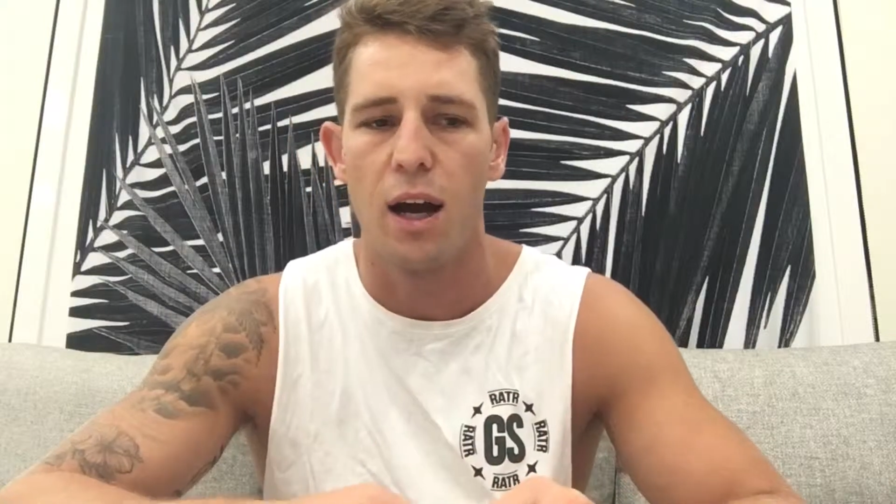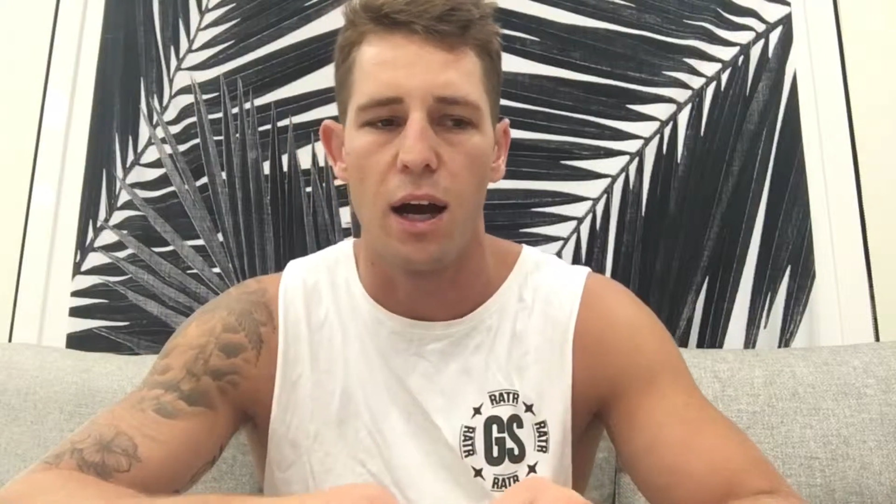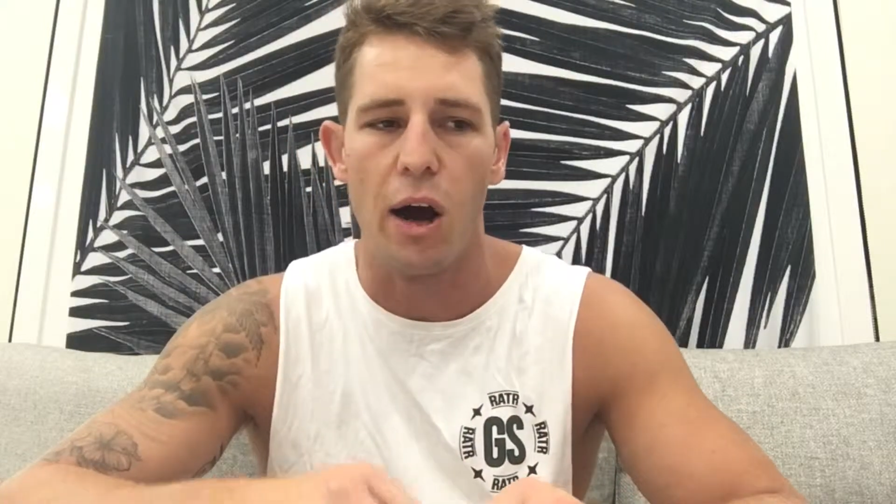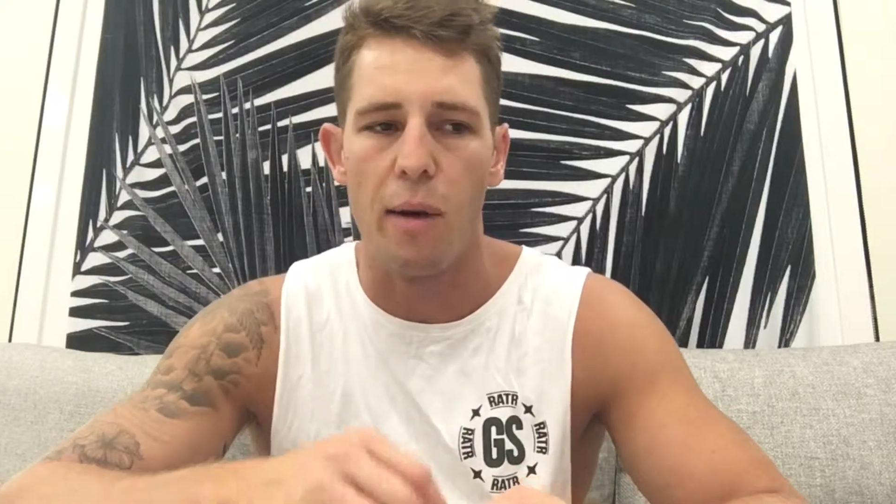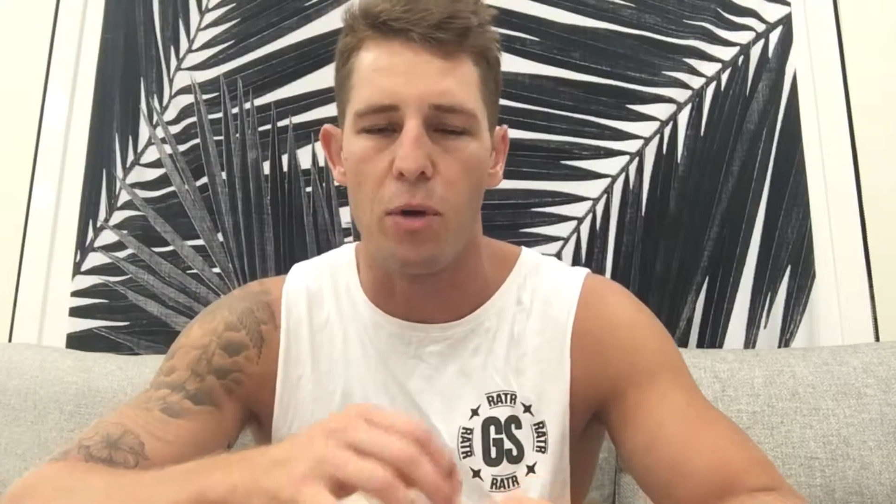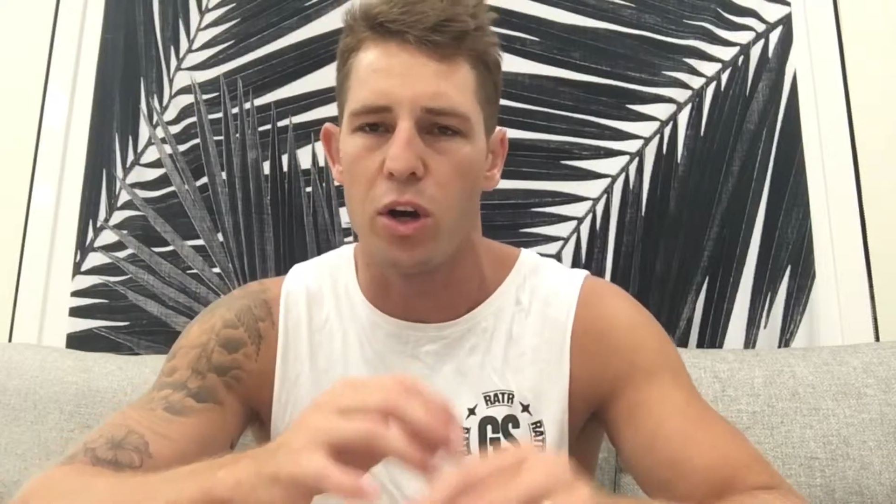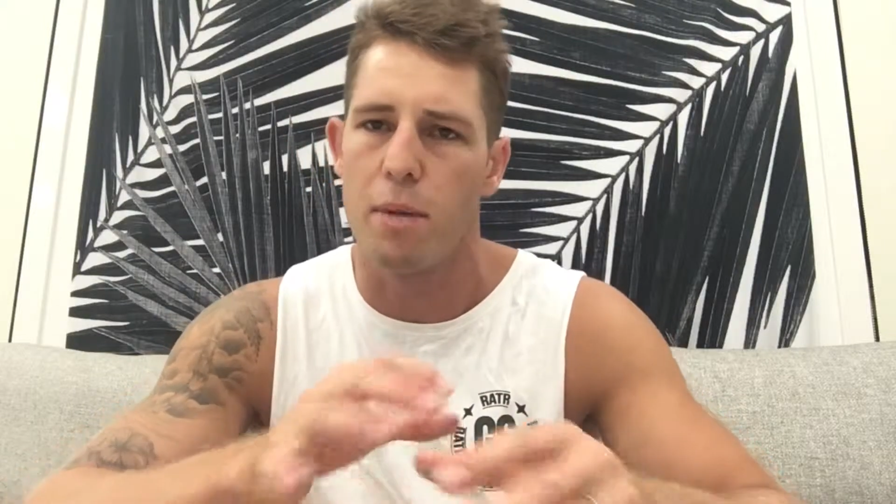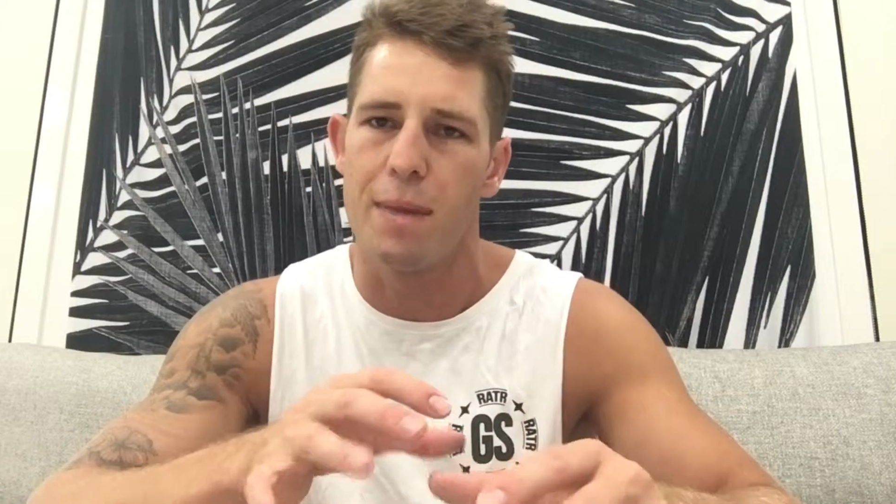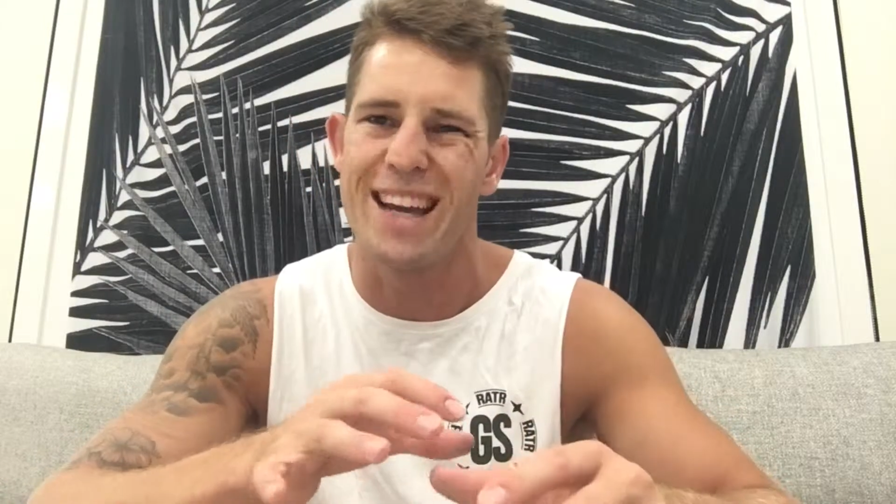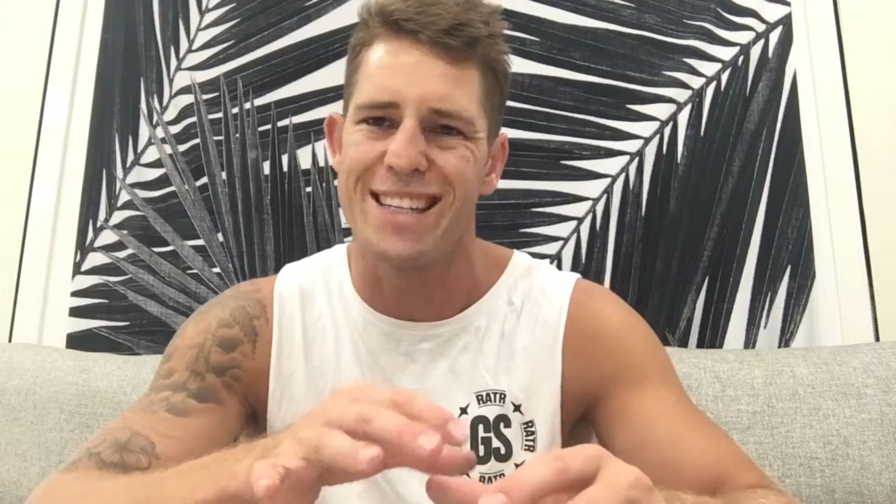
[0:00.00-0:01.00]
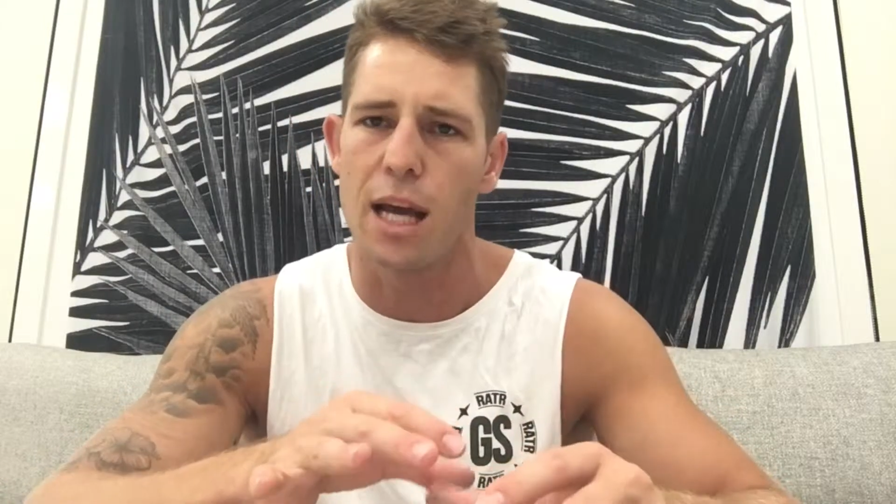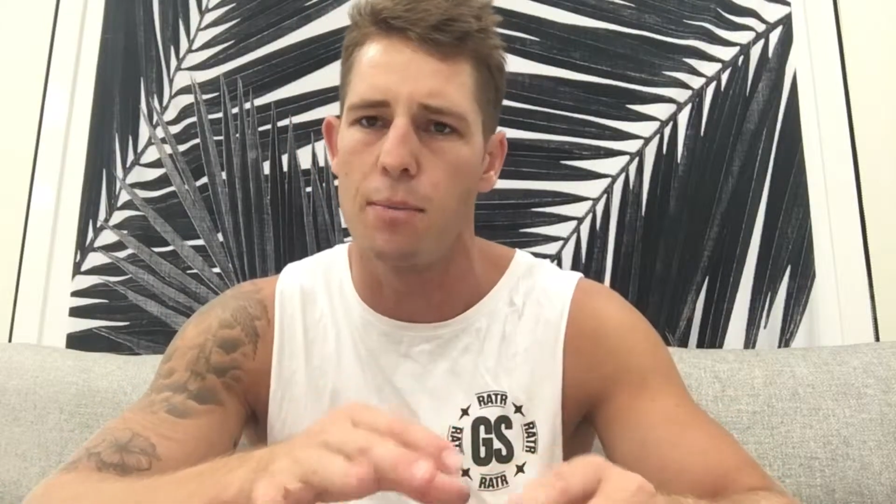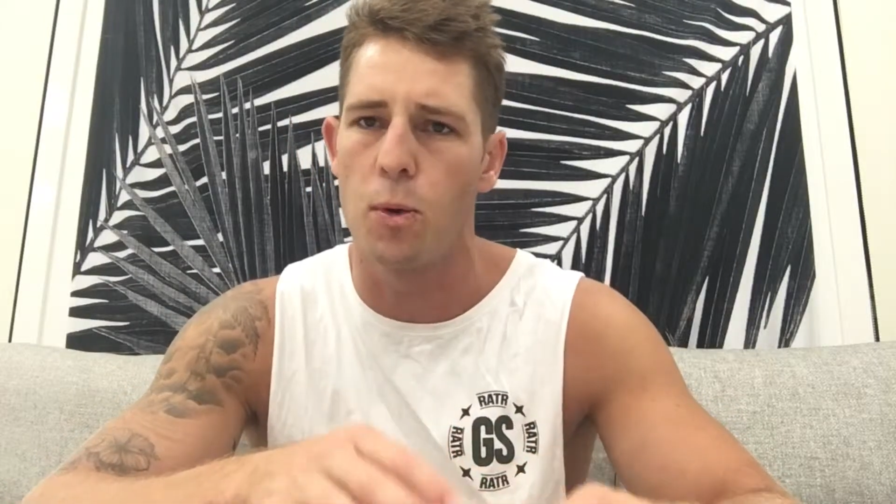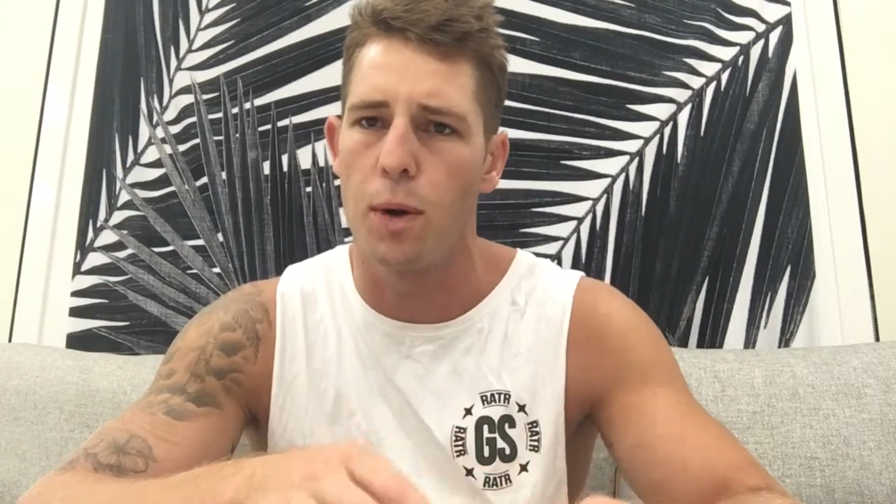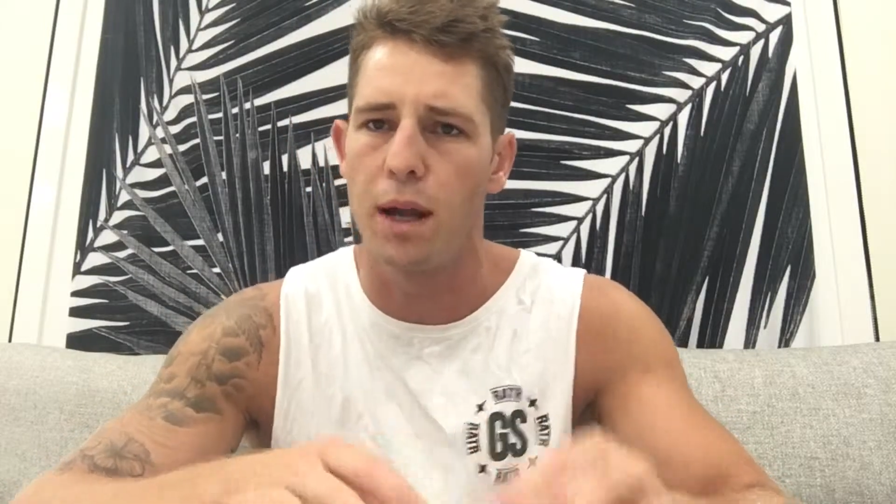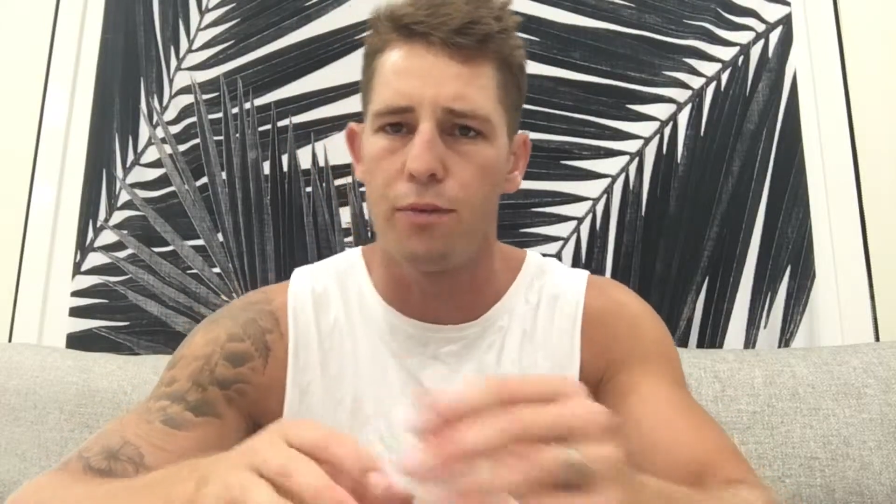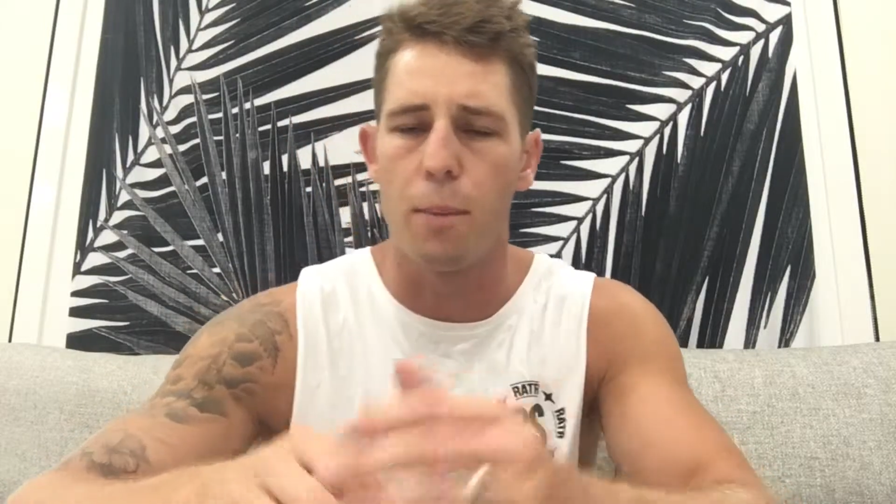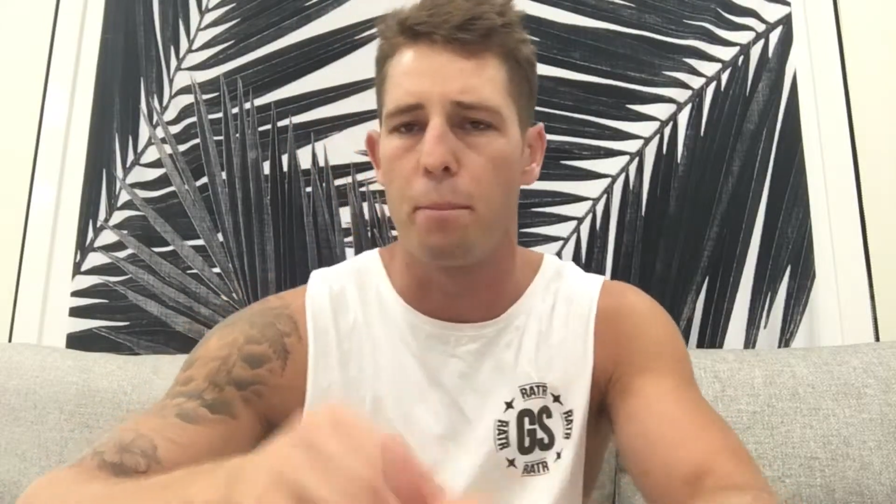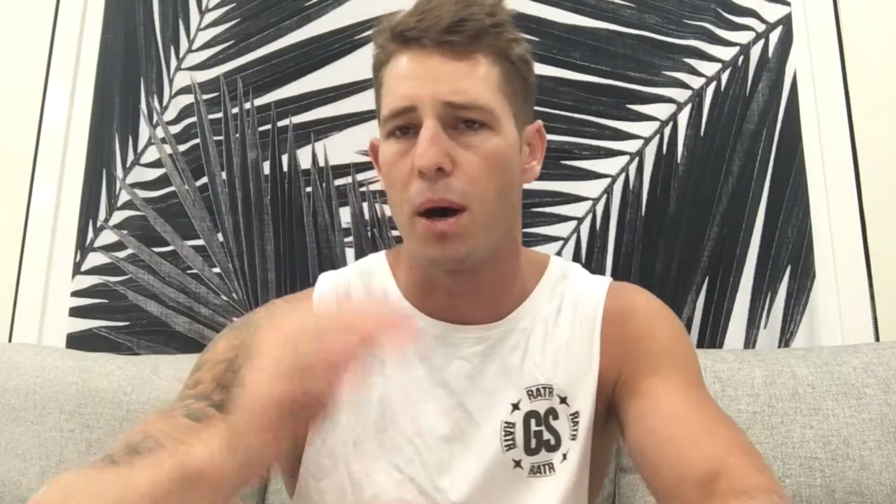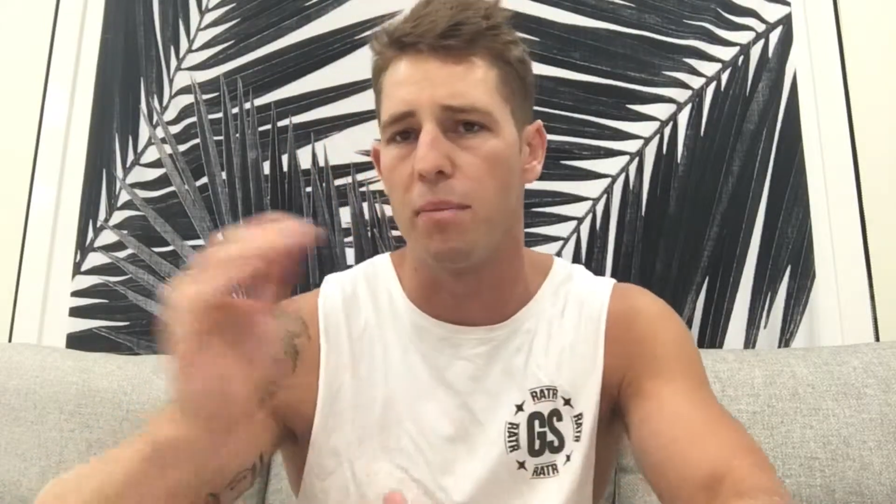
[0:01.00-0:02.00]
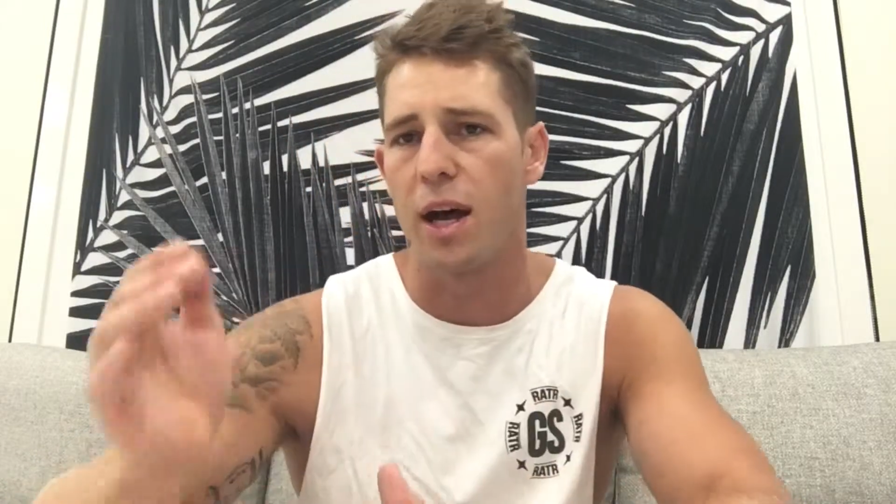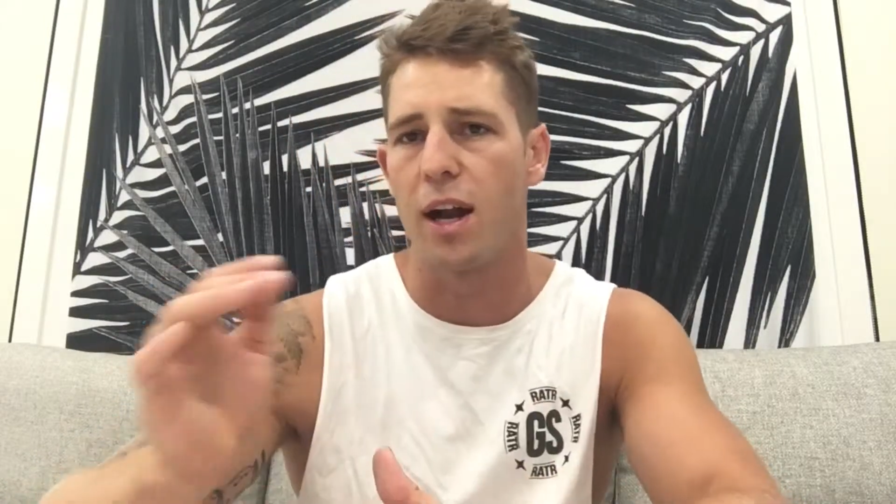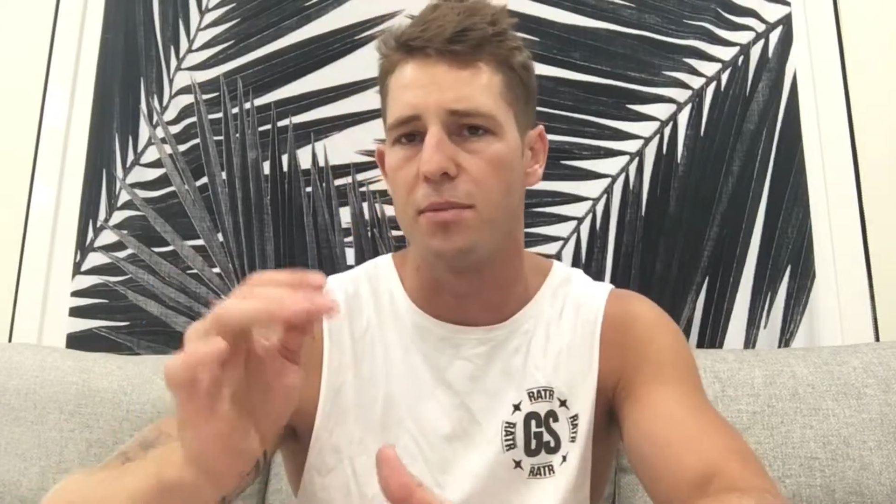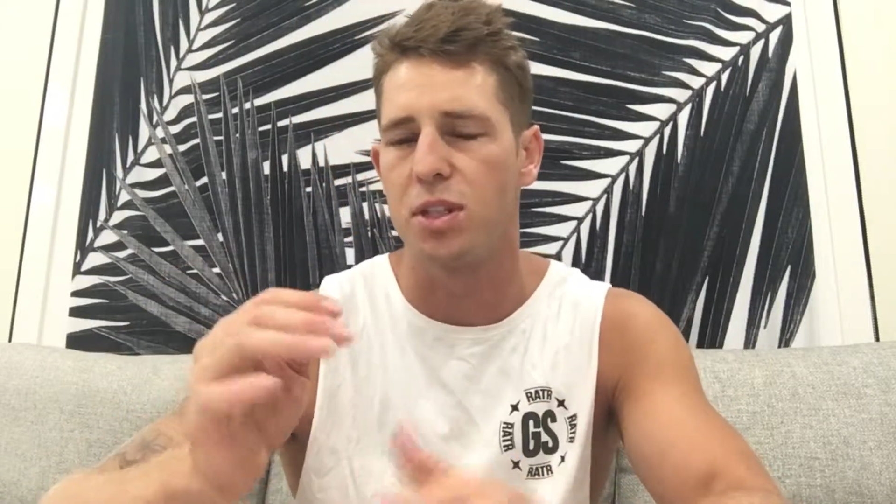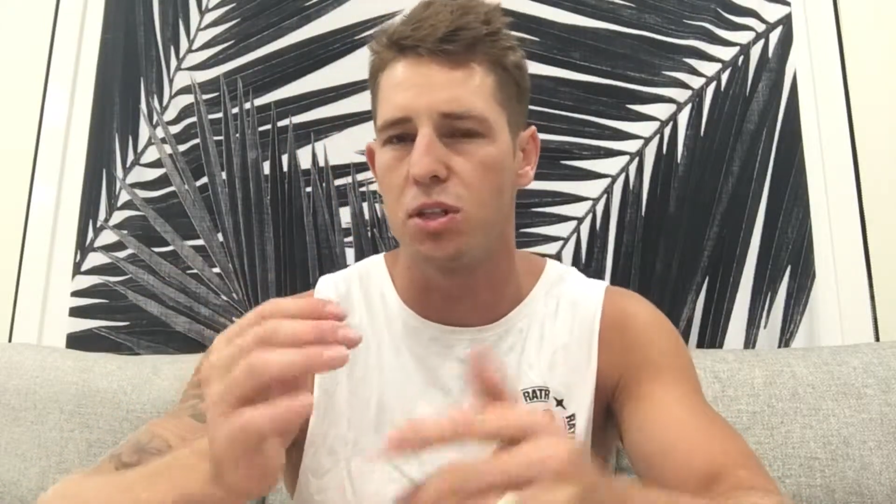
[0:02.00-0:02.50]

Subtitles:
I'm going to maintain my weight if I bump that up.